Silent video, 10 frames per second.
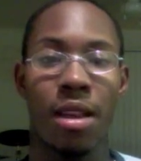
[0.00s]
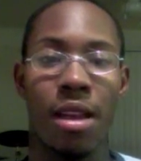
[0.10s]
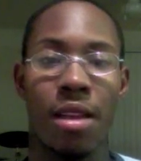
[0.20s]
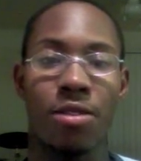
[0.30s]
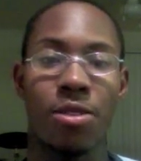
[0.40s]

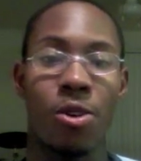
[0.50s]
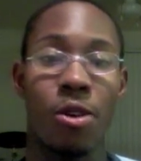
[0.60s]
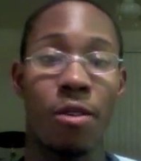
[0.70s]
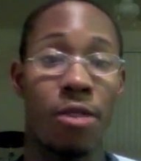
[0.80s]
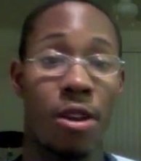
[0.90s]
And so
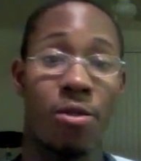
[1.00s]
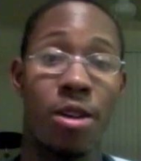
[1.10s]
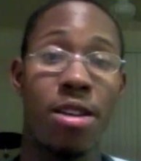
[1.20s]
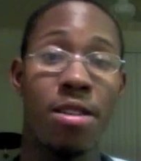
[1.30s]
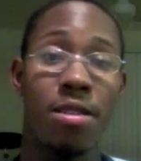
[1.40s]
if y'all
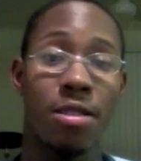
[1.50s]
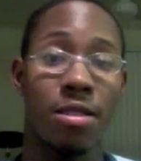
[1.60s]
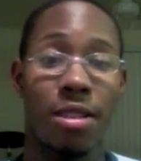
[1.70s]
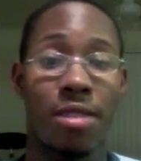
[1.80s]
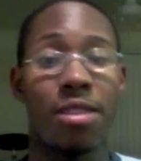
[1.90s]
ready,
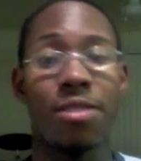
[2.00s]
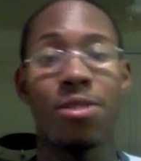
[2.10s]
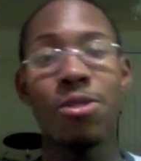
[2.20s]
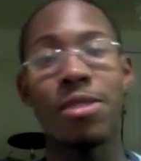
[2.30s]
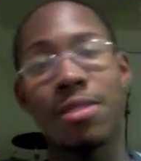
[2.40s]
let's get
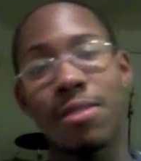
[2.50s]
to it.